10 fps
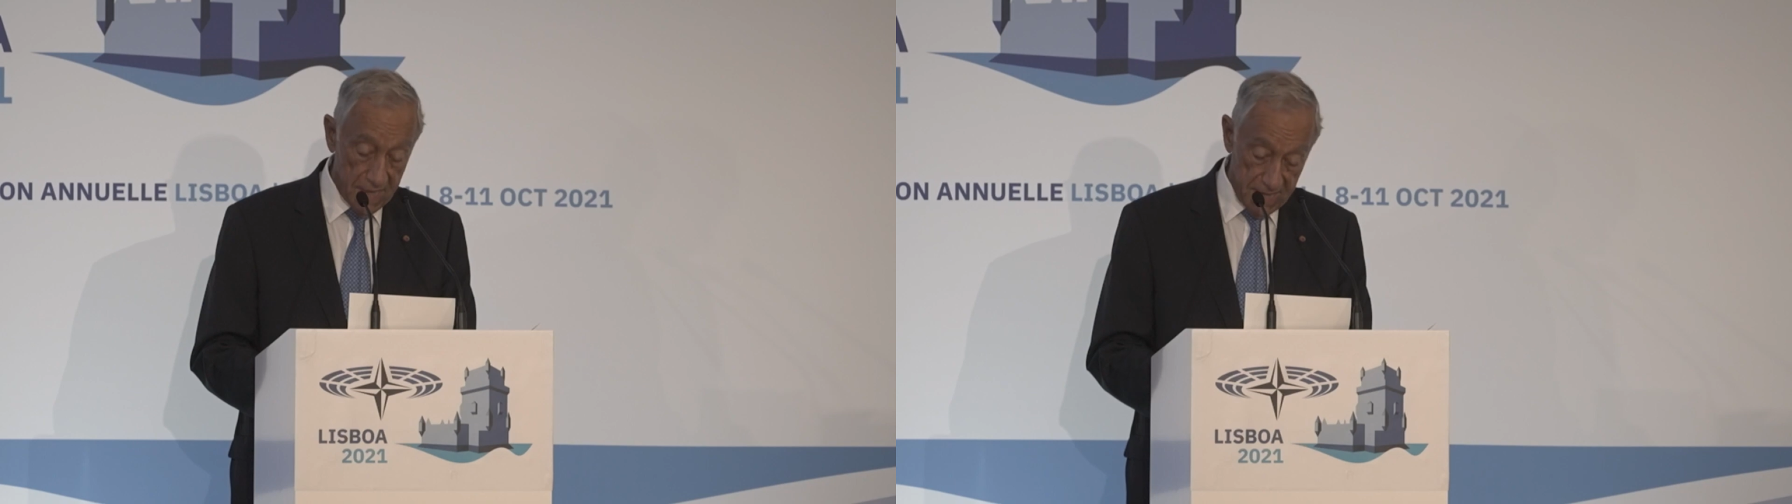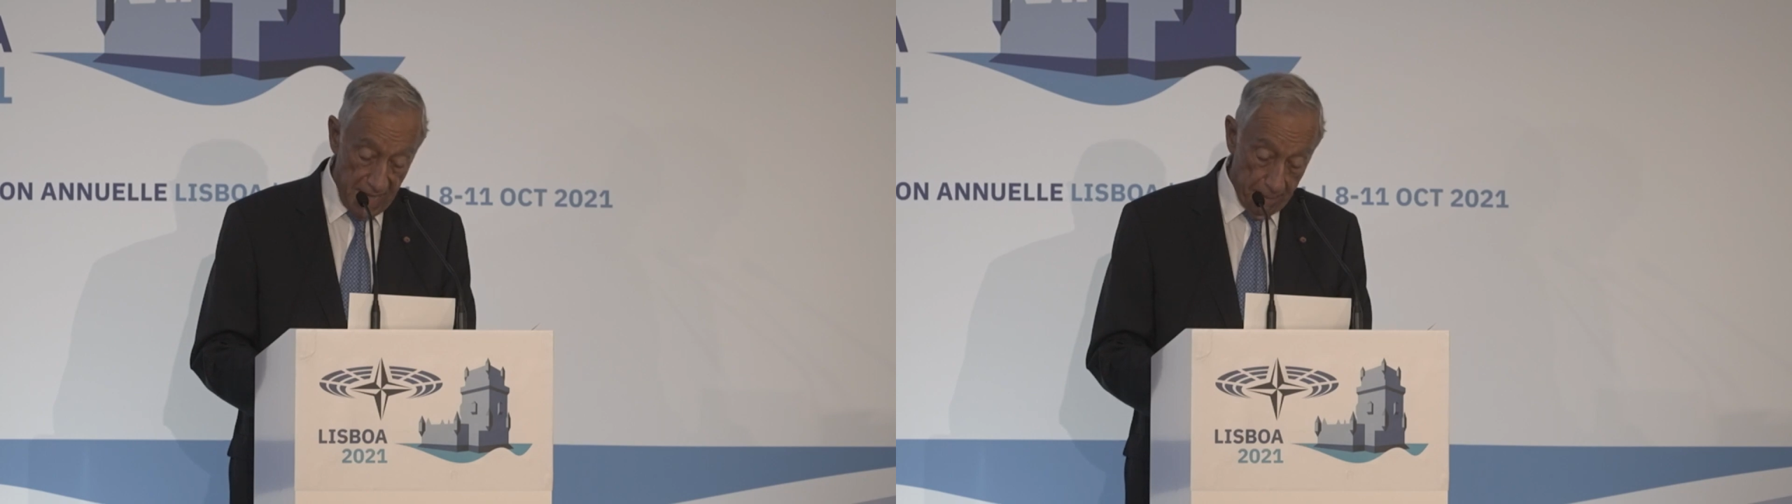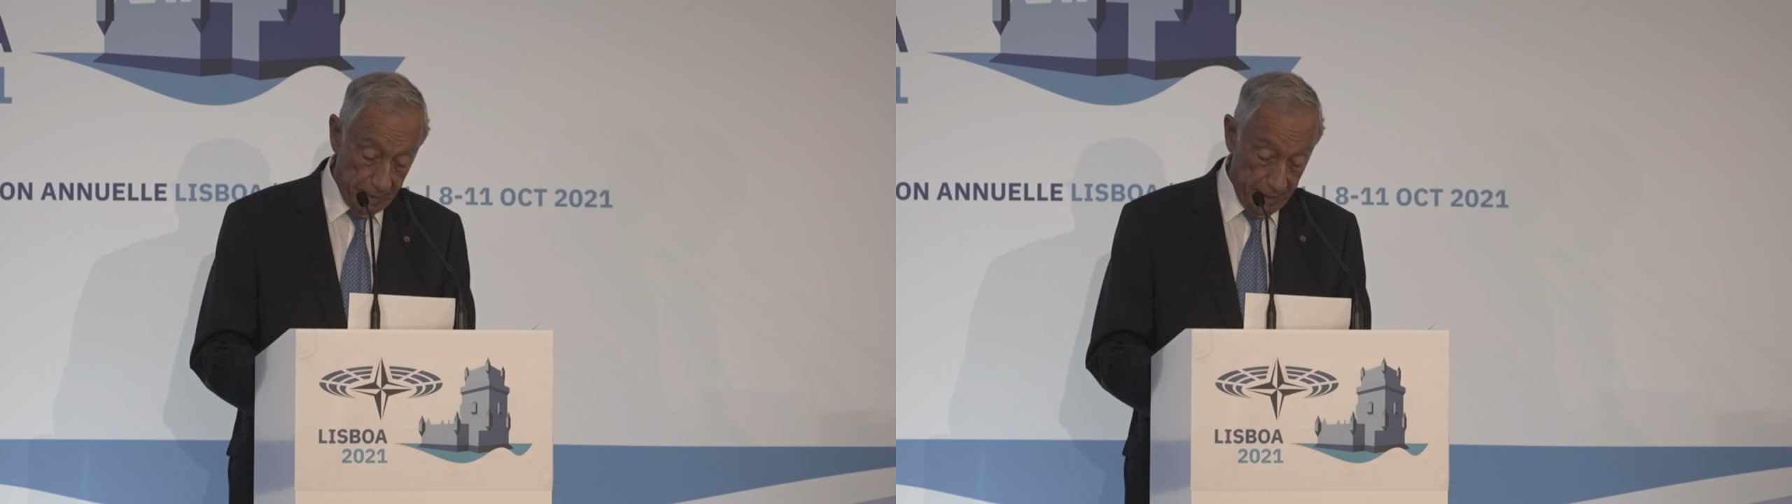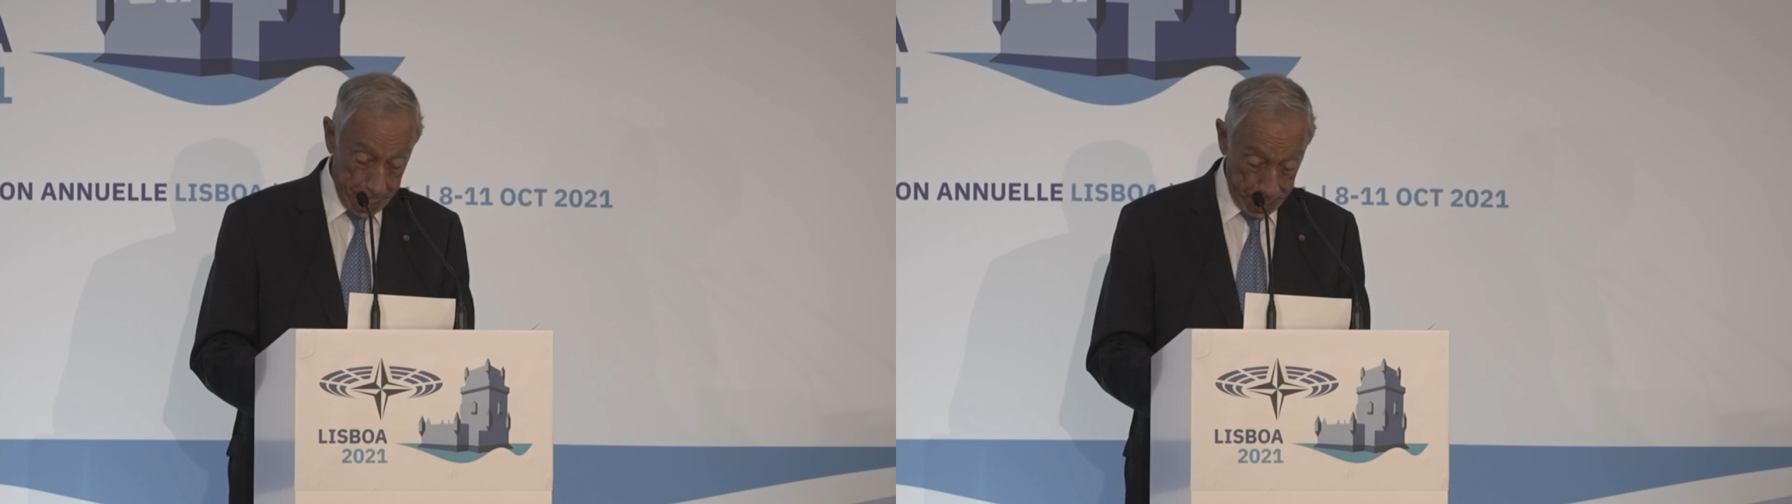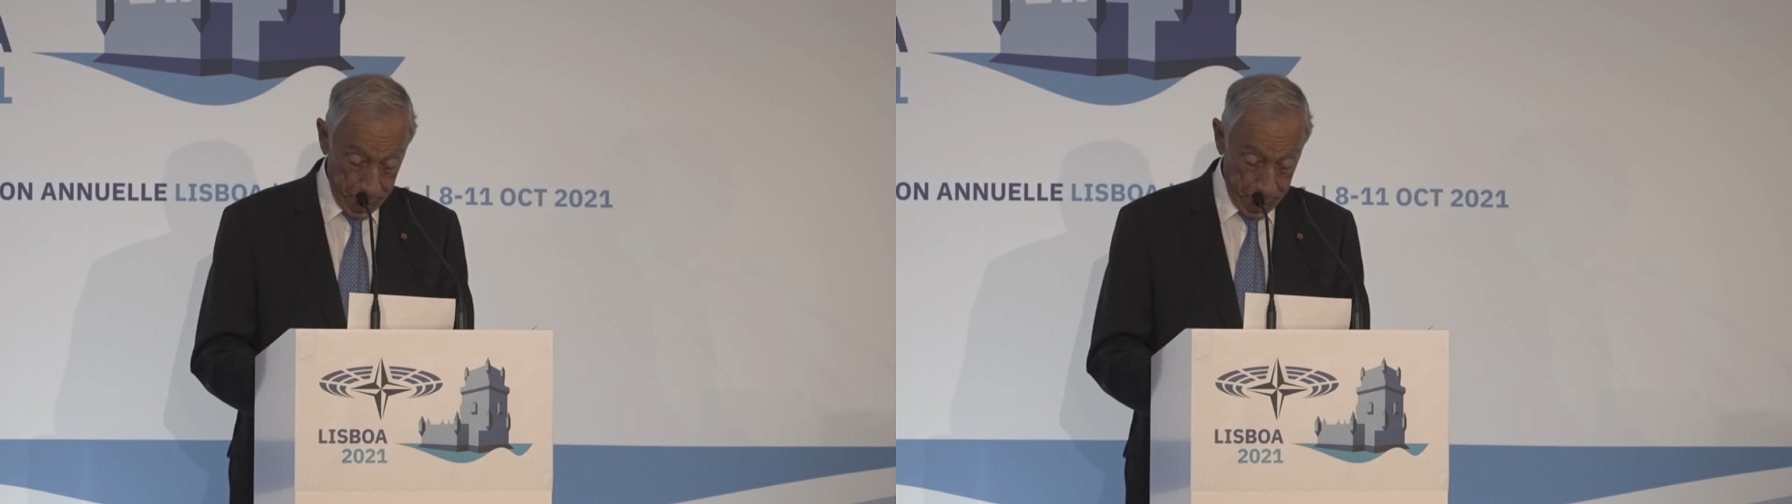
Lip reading: assembly,